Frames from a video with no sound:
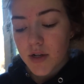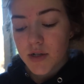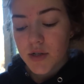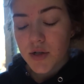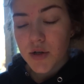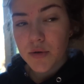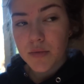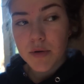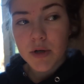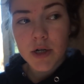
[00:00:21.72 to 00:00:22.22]

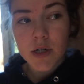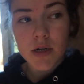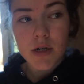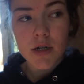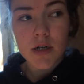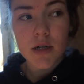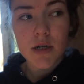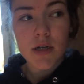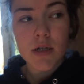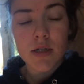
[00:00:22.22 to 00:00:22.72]

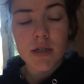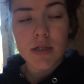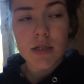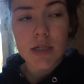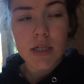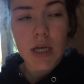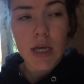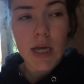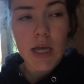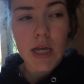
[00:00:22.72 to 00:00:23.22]
October,
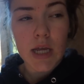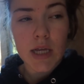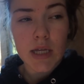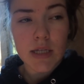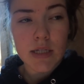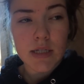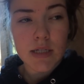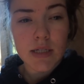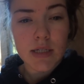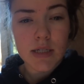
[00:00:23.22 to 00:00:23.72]
day
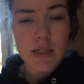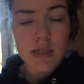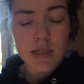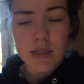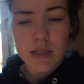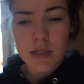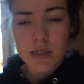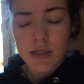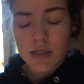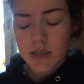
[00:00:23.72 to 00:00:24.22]

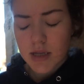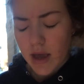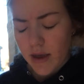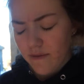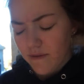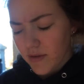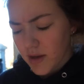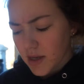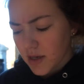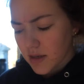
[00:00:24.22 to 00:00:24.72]

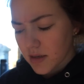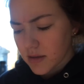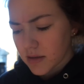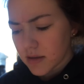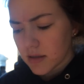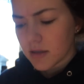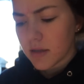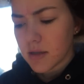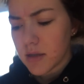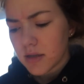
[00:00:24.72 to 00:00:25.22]
7.
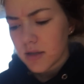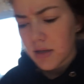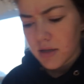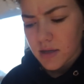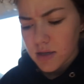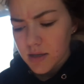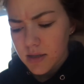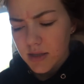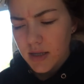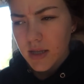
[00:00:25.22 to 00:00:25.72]

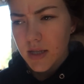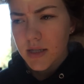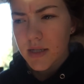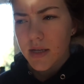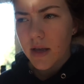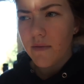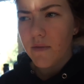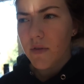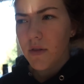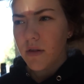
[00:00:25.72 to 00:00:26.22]
Is it the
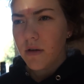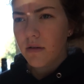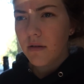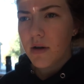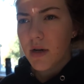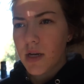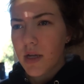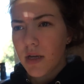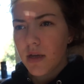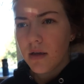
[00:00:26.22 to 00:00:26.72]
7th
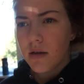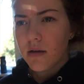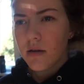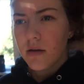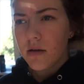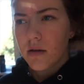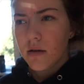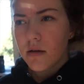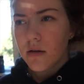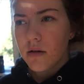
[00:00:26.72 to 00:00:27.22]
already?
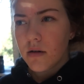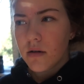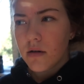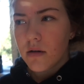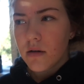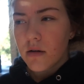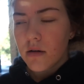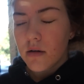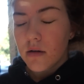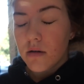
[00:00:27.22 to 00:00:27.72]

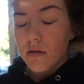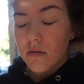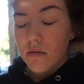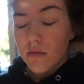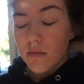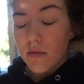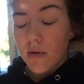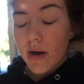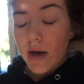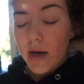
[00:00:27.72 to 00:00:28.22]

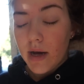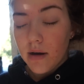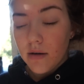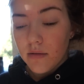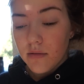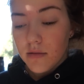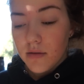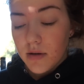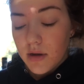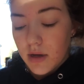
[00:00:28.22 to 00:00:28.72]

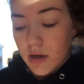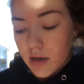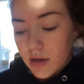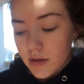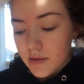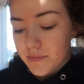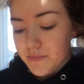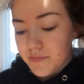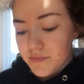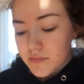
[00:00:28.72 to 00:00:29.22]
Wow.
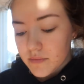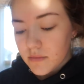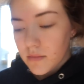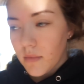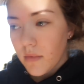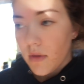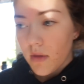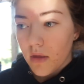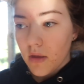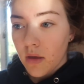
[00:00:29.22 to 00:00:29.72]
I
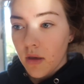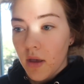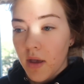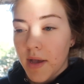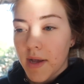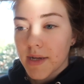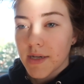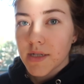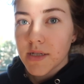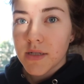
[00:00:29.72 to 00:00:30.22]

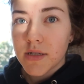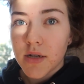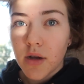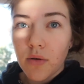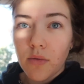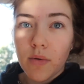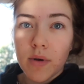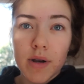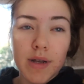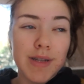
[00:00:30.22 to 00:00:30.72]
just
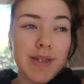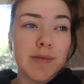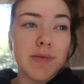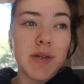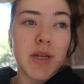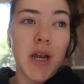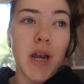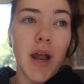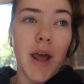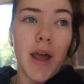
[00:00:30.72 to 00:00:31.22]
don't want it to
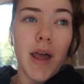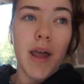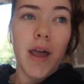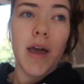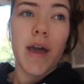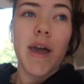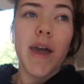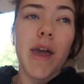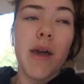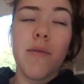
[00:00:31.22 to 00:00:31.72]
be
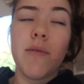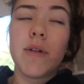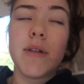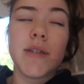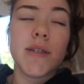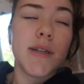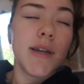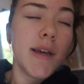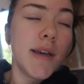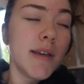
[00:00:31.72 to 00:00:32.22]
today. I hate
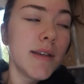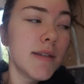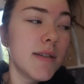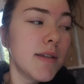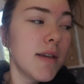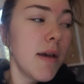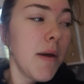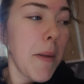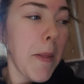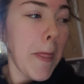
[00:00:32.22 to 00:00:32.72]

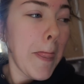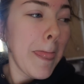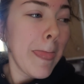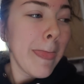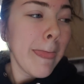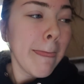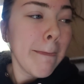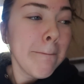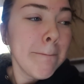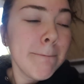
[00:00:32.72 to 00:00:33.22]
Wednesdays.
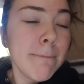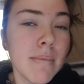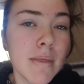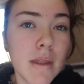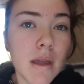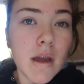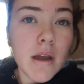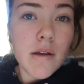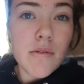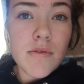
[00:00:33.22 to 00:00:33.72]

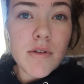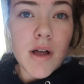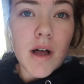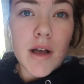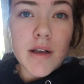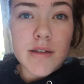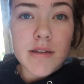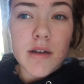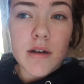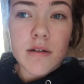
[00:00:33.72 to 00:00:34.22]
I have
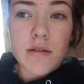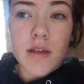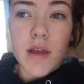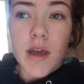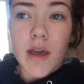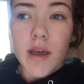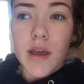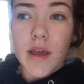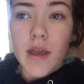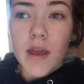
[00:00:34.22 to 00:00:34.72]
class all
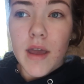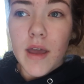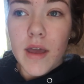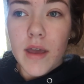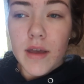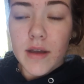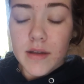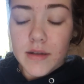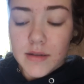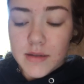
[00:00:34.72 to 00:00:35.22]
day,
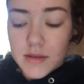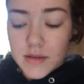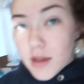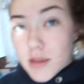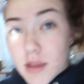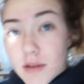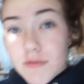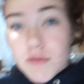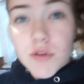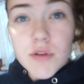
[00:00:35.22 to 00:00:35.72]
and
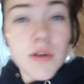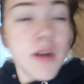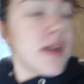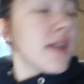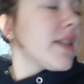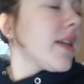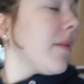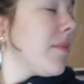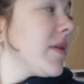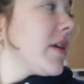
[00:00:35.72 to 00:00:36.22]
left you
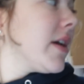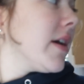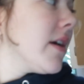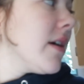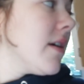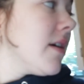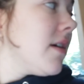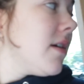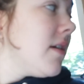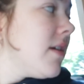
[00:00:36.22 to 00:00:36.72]
guys up
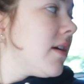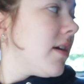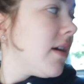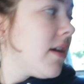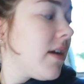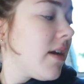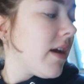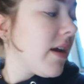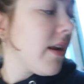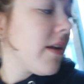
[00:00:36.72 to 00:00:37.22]
here
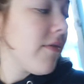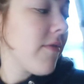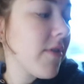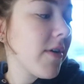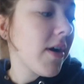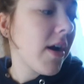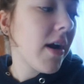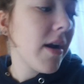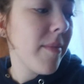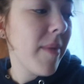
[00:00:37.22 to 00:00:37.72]
and I
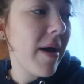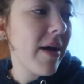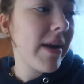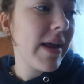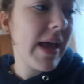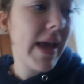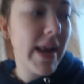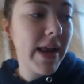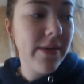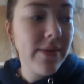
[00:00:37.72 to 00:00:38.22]
forgot about
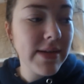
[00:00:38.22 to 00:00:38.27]
it, and I